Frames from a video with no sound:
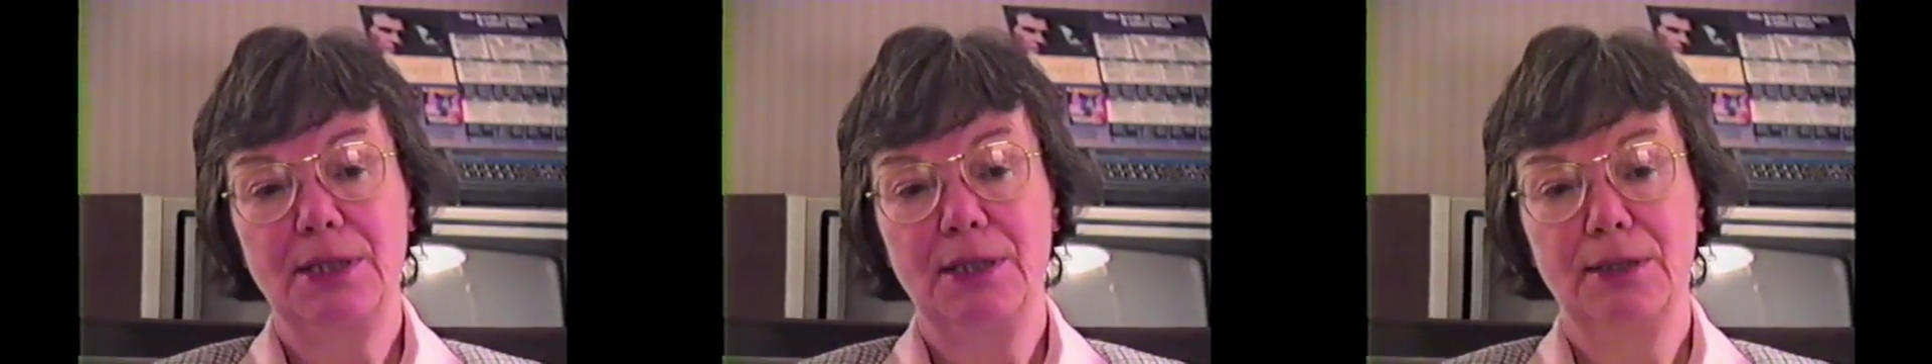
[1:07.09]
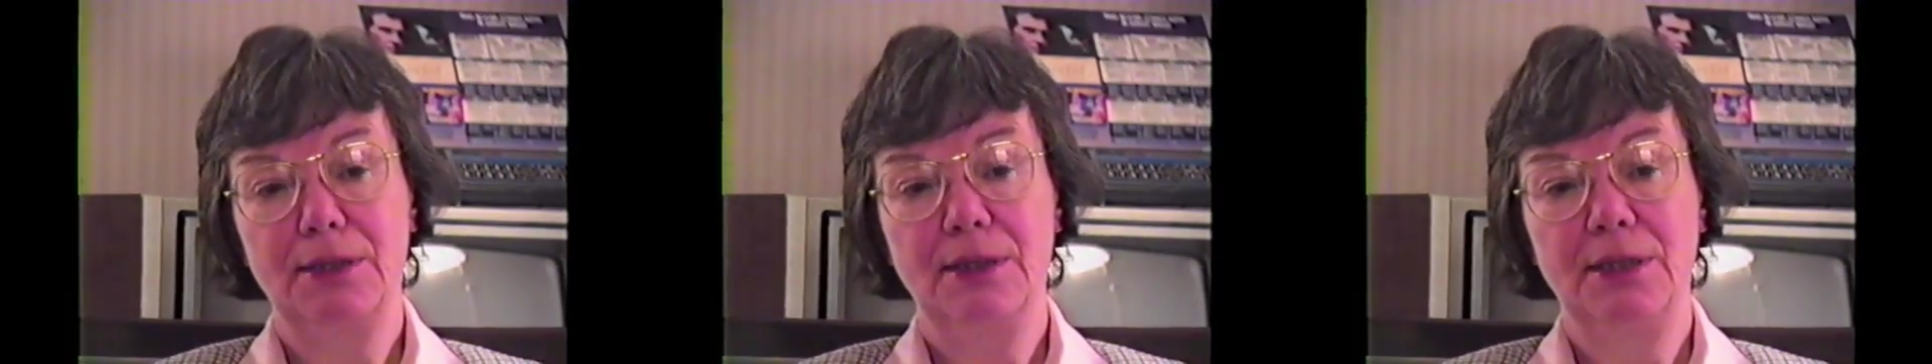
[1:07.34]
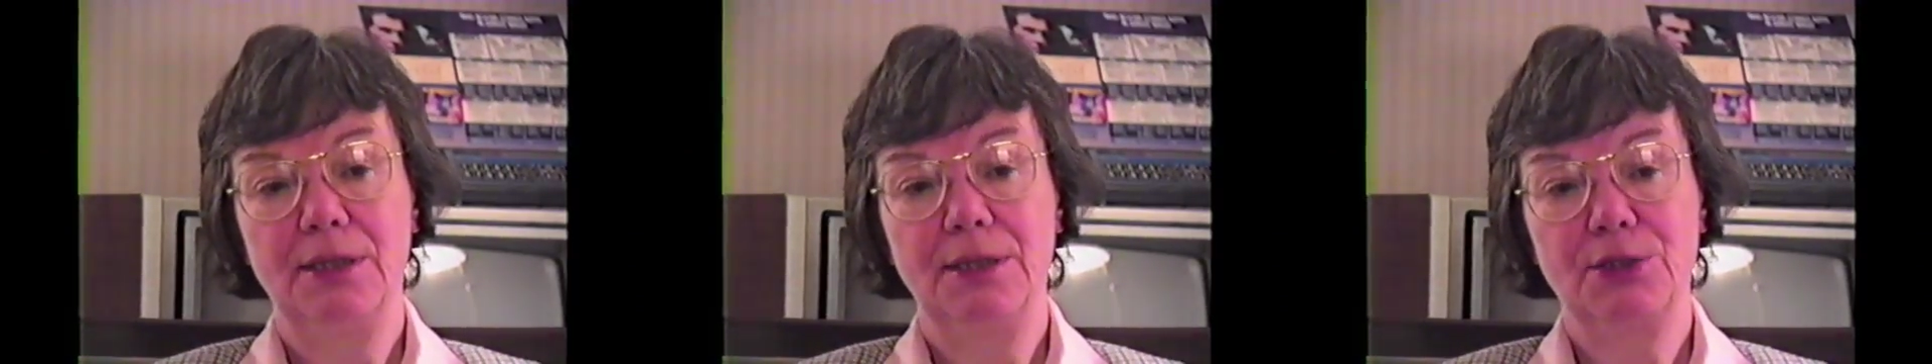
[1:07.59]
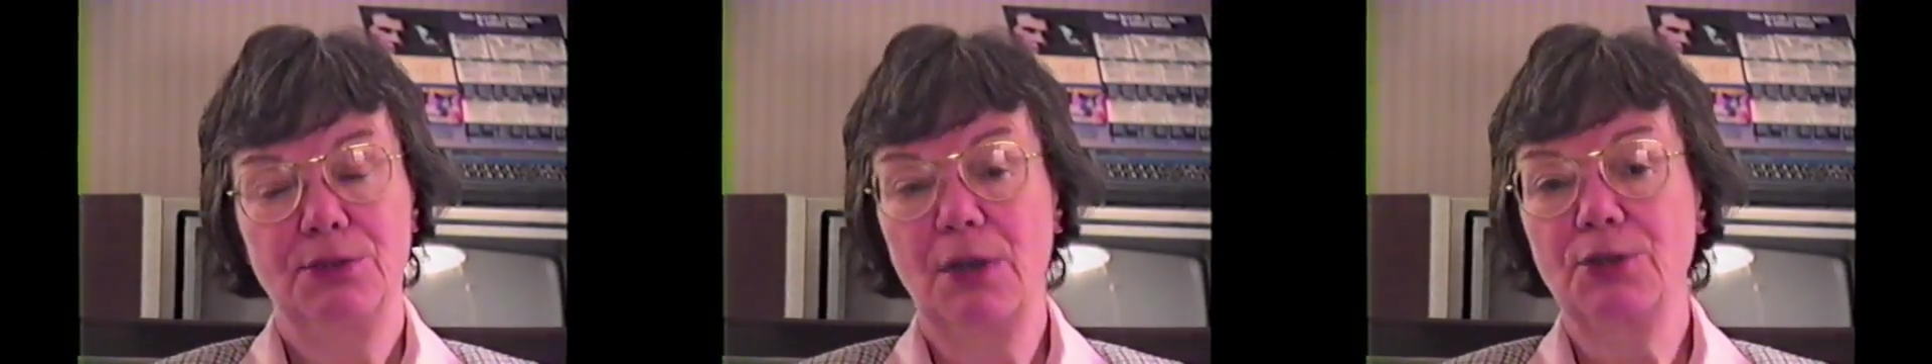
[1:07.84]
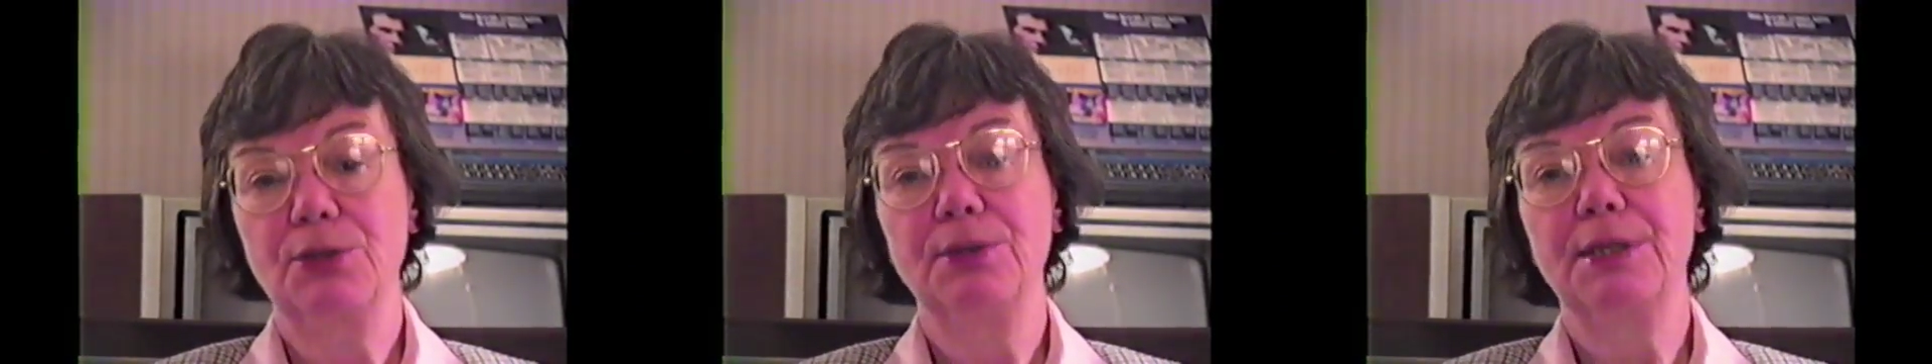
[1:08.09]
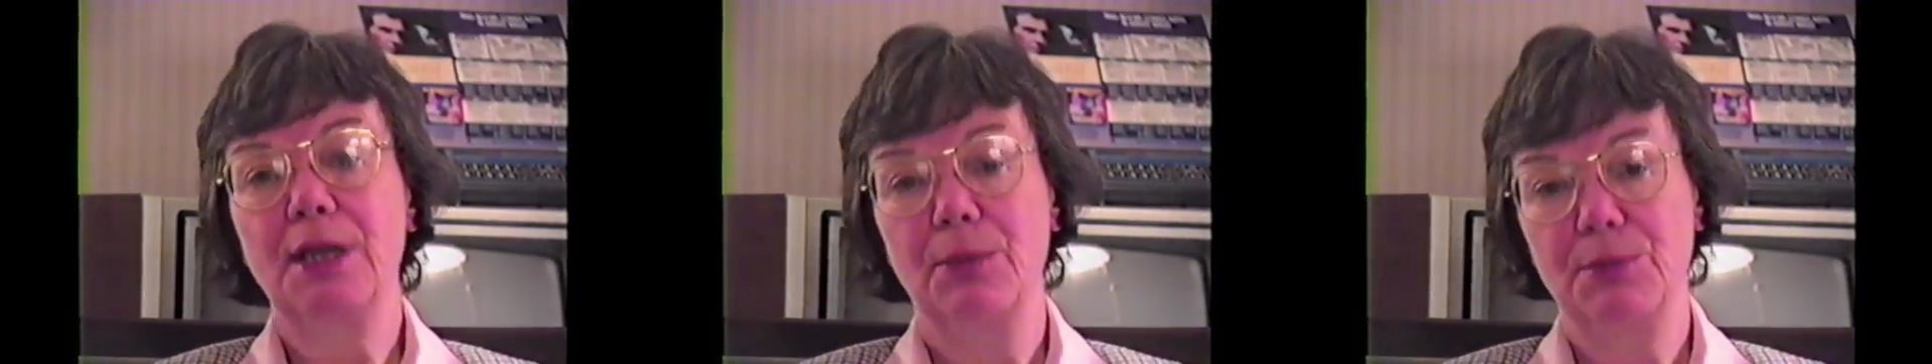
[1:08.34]
in the structure
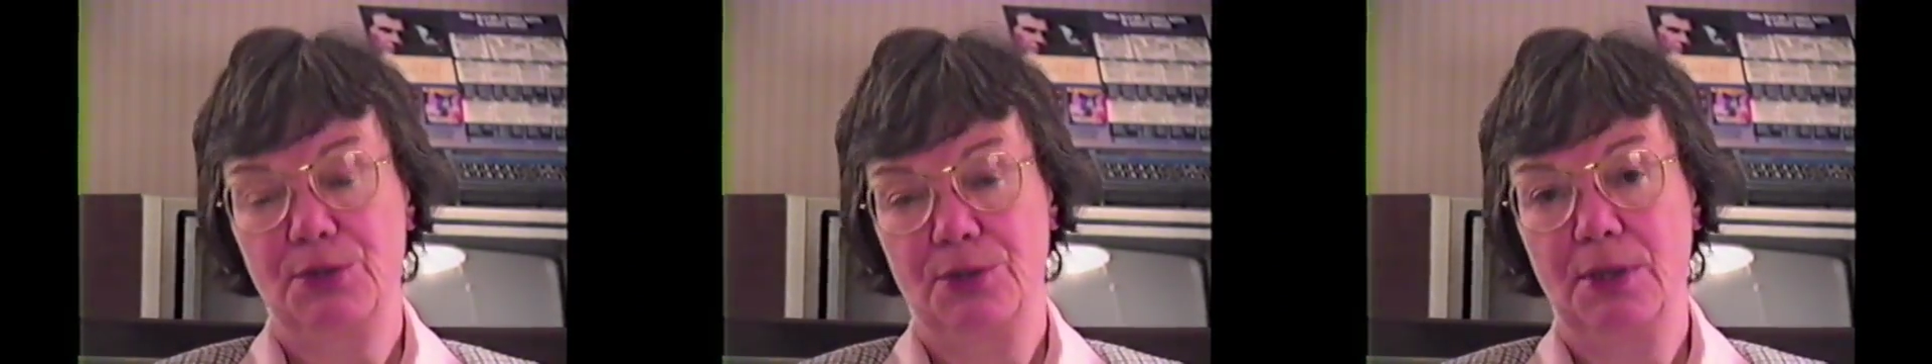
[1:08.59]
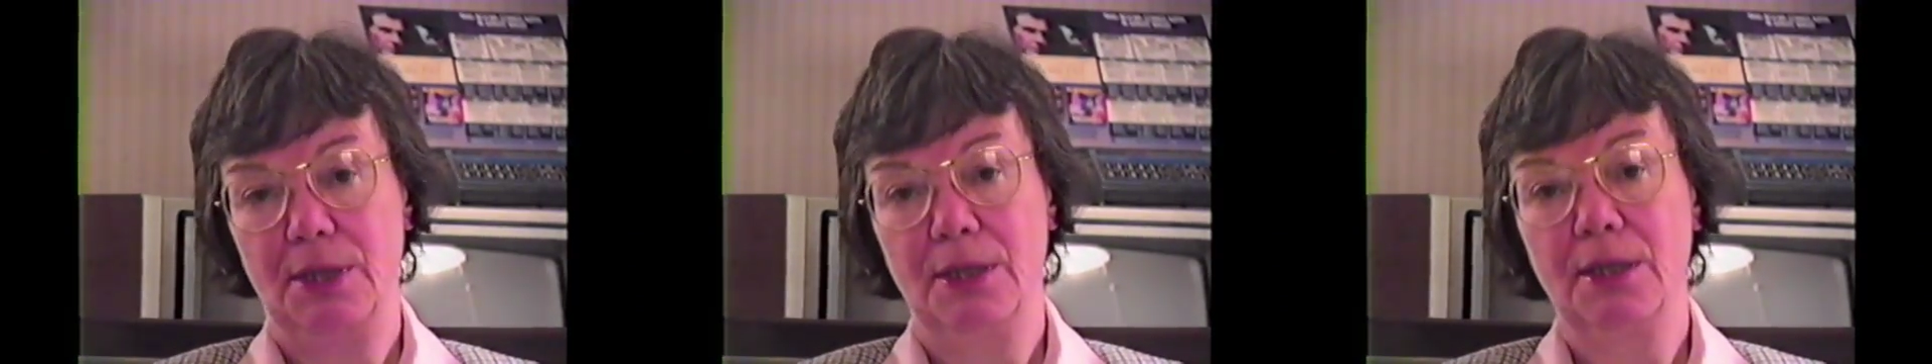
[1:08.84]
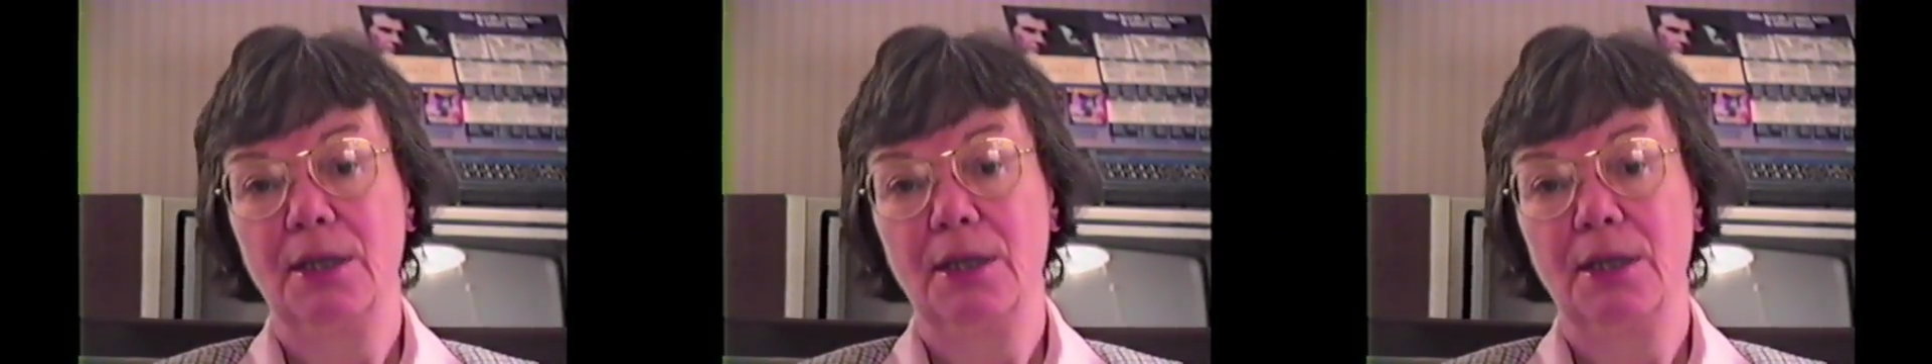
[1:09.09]
and chemistry